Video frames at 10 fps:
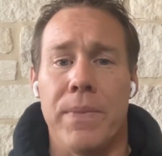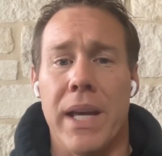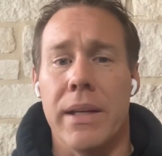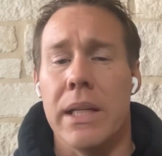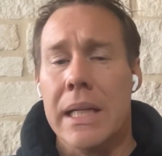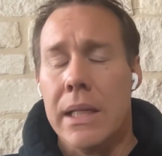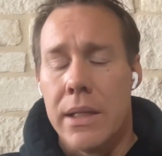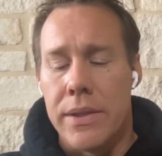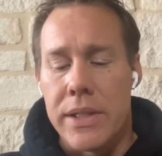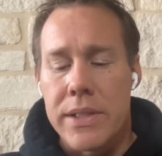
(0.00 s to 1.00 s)
And
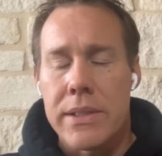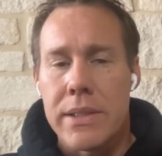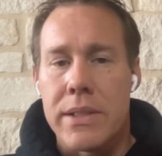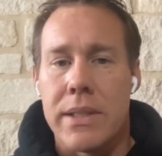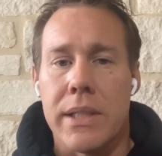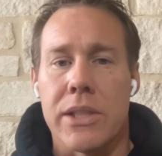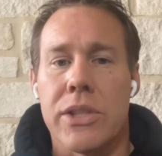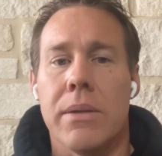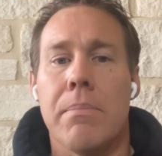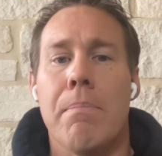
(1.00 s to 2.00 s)
this
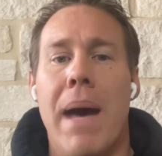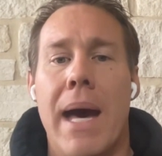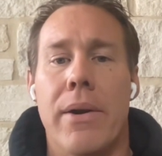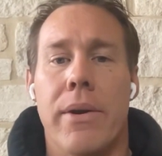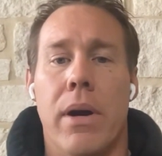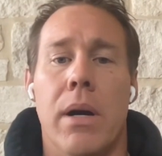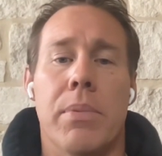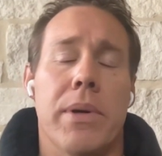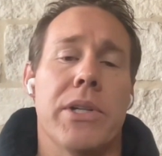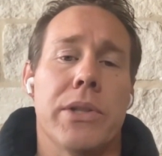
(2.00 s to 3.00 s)
distinction mattered
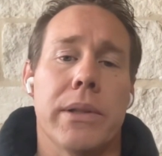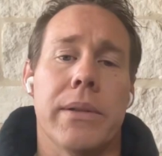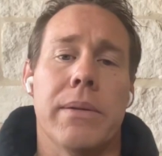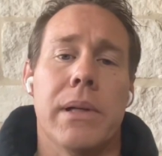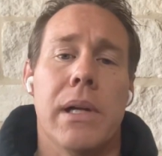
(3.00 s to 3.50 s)
operationally.